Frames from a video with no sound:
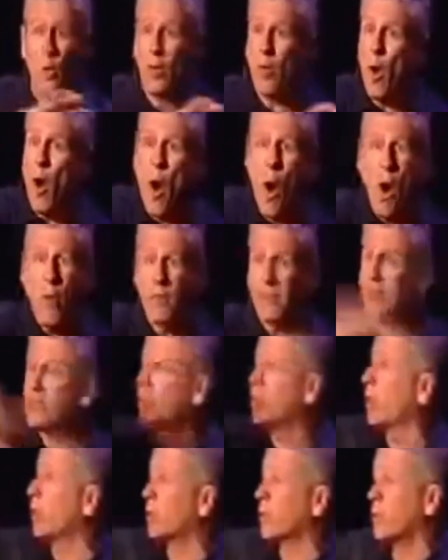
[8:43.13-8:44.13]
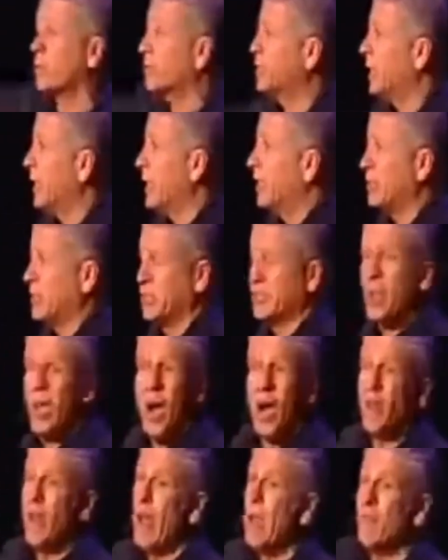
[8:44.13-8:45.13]
with all the circumstances
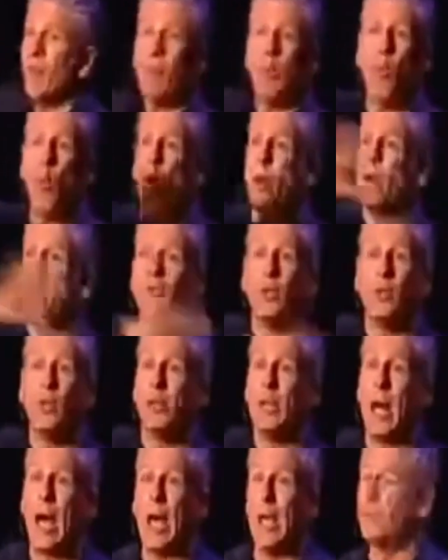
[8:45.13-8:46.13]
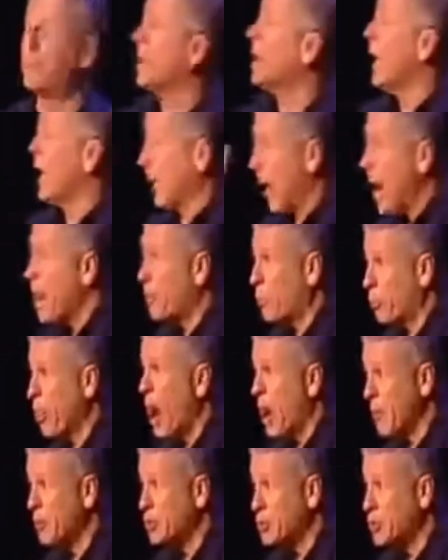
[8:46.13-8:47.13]
of every one of your lives. And I
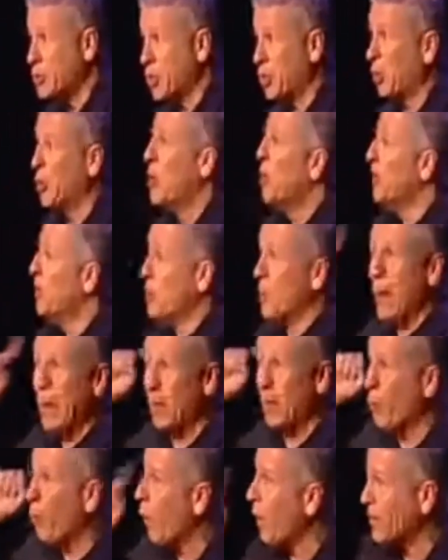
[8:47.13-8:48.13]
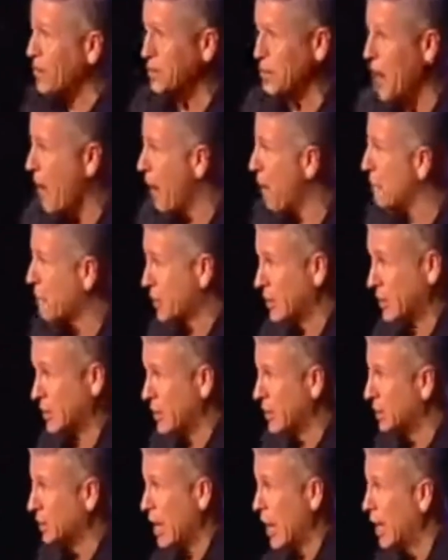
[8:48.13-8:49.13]
promise you, no matter what comes in
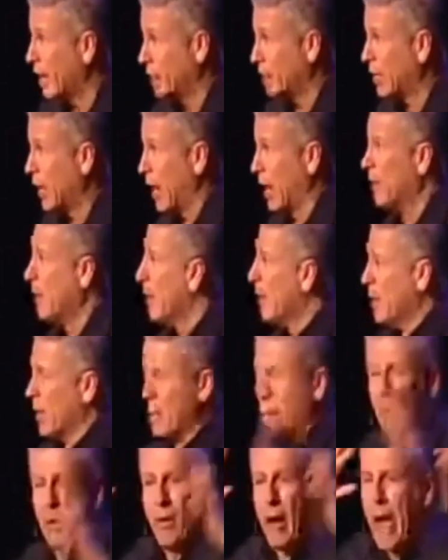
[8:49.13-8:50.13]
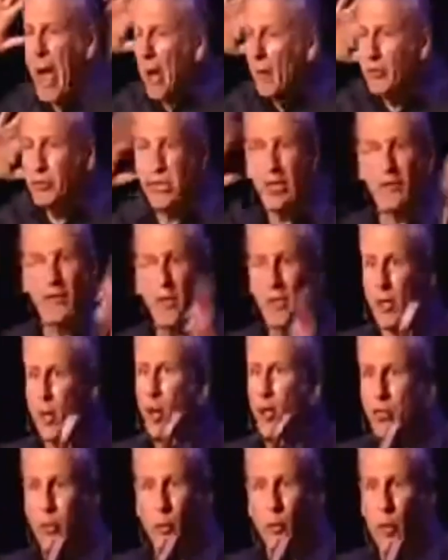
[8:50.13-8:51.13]
this lifetime, no matter how
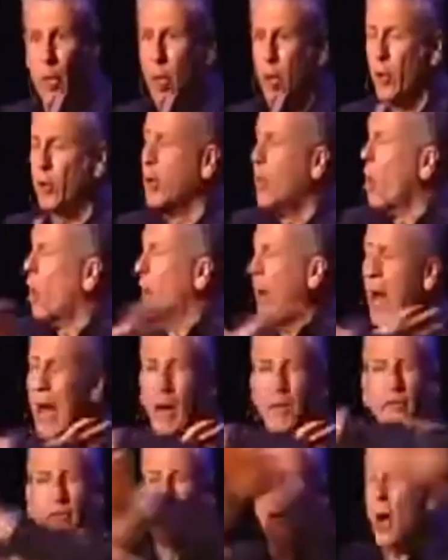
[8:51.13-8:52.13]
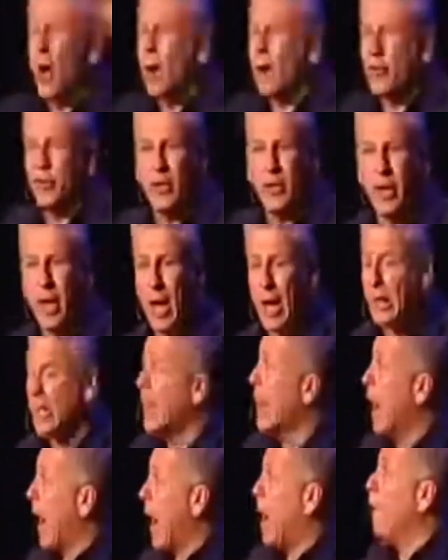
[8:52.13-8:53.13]
difficult the road or how dark the night,
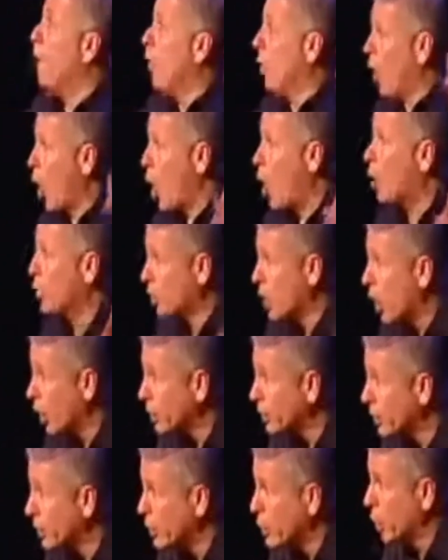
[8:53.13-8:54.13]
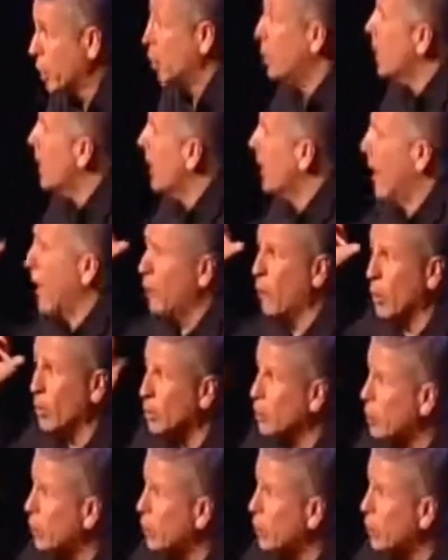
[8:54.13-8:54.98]
I will hold on to you and I will